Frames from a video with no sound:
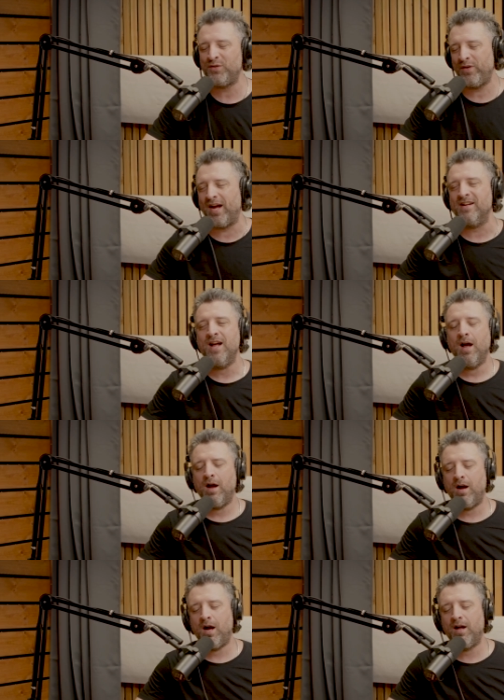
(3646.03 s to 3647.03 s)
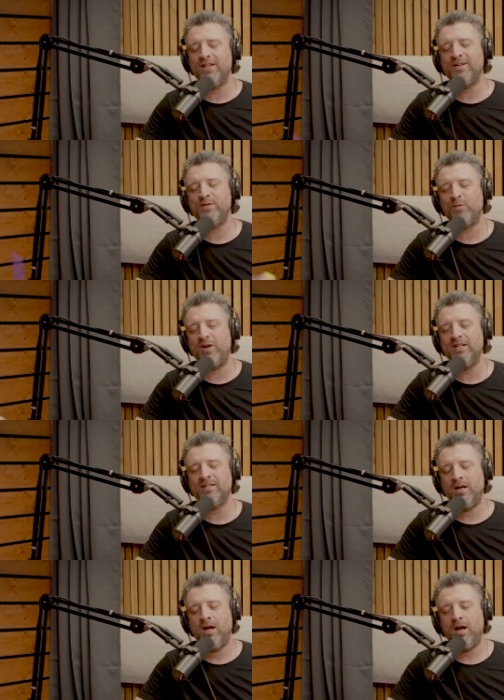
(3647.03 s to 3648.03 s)
to react. The one
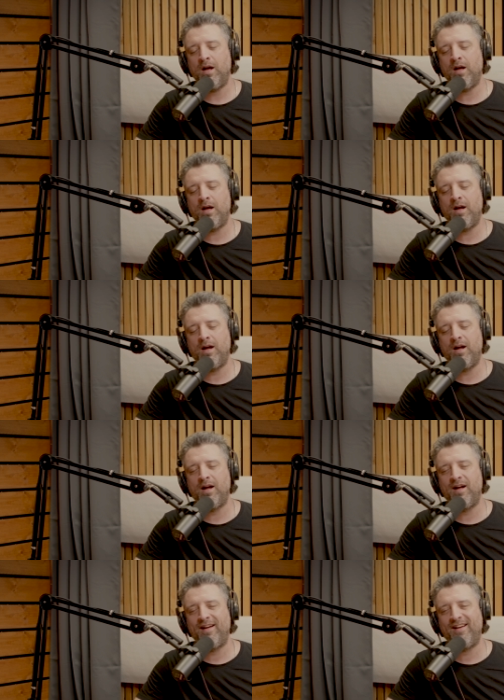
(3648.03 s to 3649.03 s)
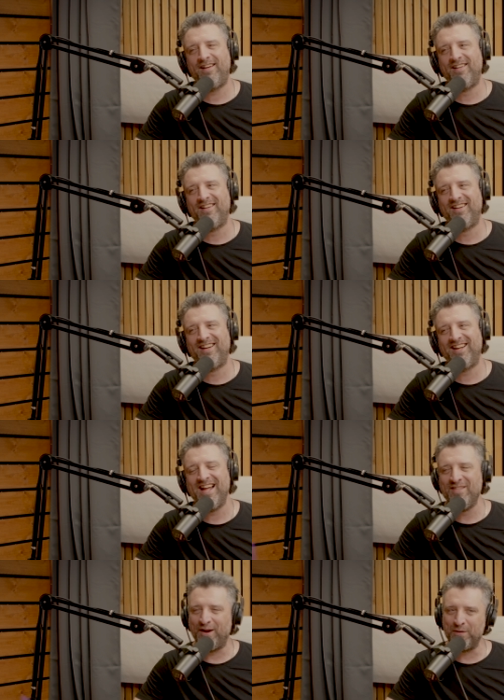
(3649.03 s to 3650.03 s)
is,
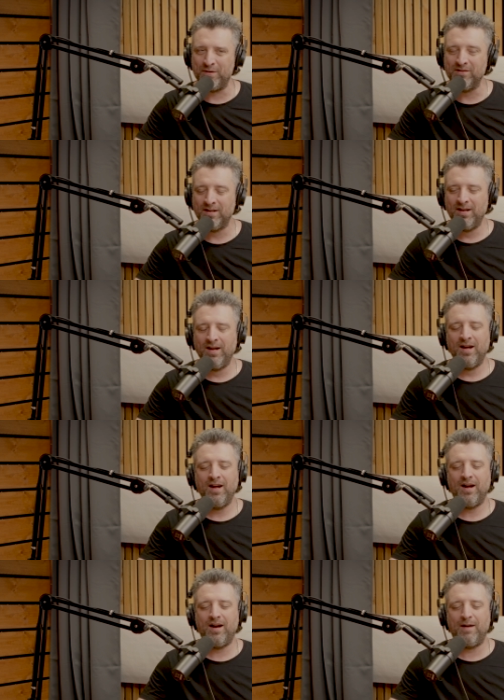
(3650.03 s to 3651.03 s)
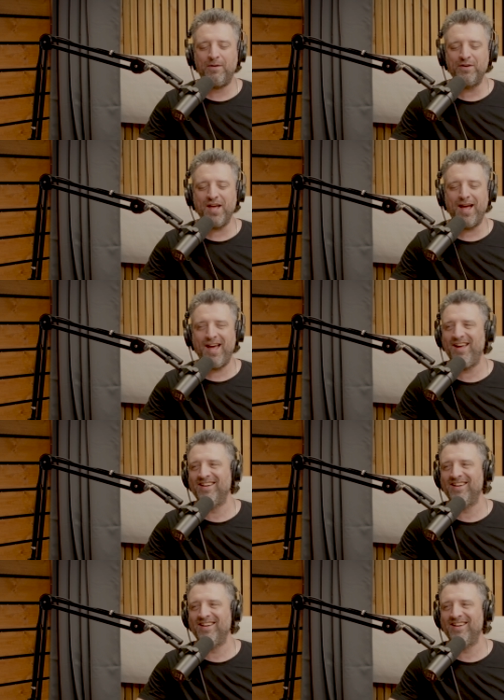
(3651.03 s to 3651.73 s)
and the other one is, I'm okay.